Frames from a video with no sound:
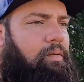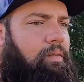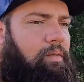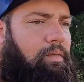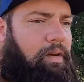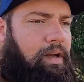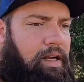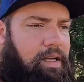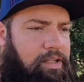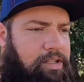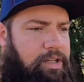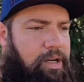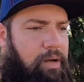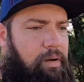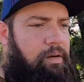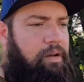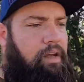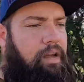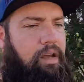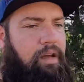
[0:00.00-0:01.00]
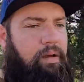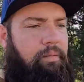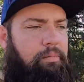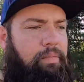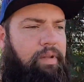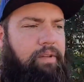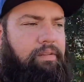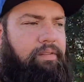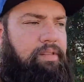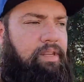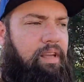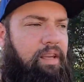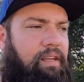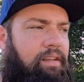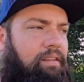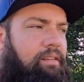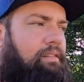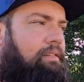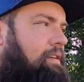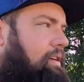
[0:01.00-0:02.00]
When I showed up, he was like,
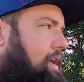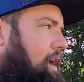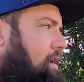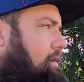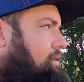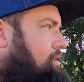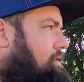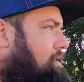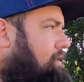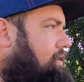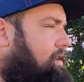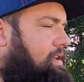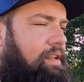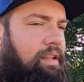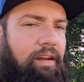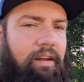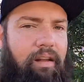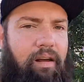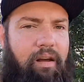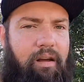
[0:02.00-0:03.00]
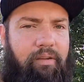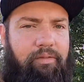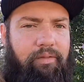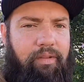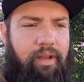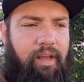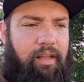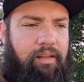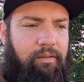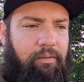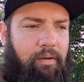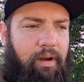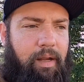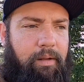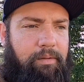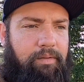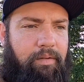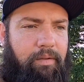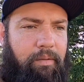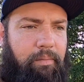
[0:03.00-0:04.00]
how are you going to get it off? You got the
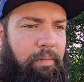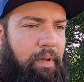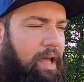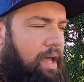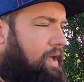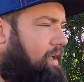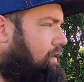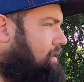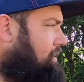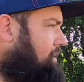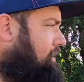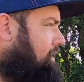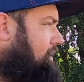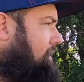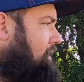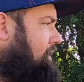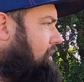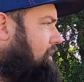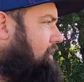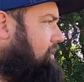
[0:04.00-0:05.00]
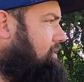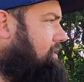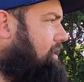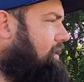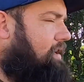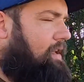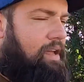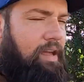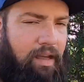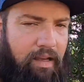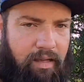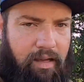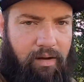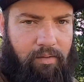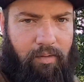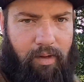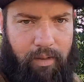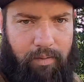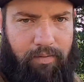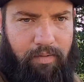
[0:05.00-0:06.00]
ramps for the back? I was like, yeah, I
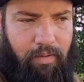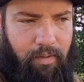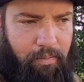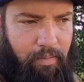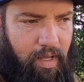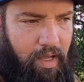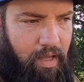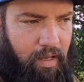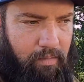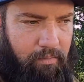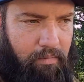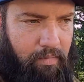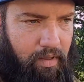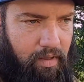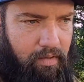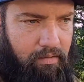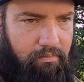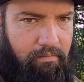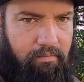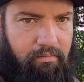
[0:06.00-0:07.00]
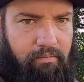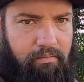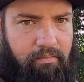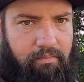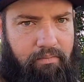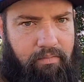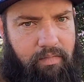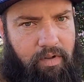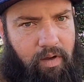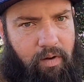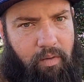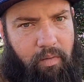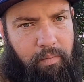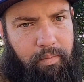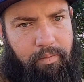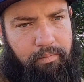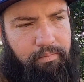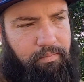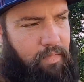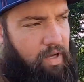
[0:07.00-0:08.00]
got ramps for the back, but the
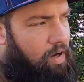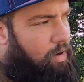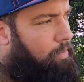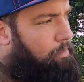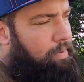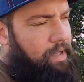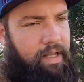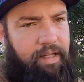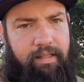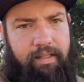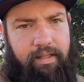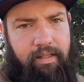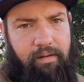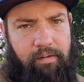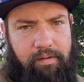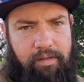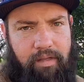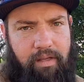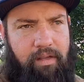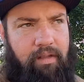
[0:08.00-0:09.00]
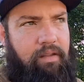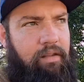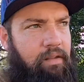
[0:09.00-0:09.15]
whole bed tilts.